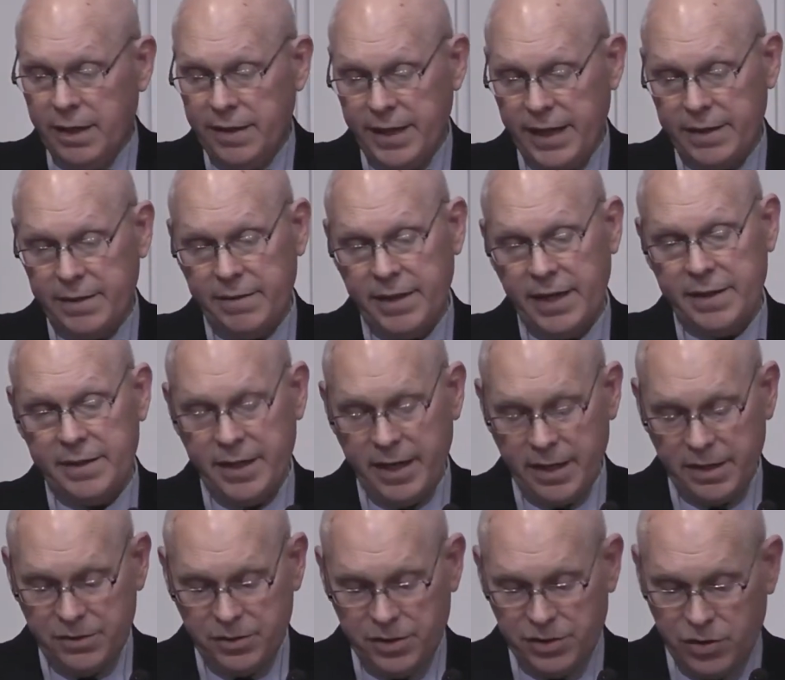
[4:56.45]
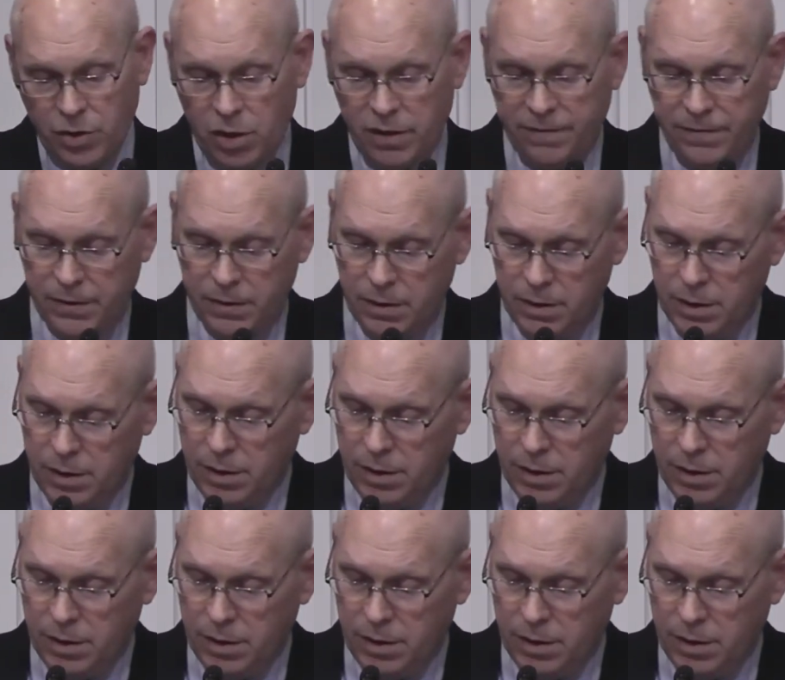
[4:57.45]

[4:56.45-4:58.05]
That, that text is often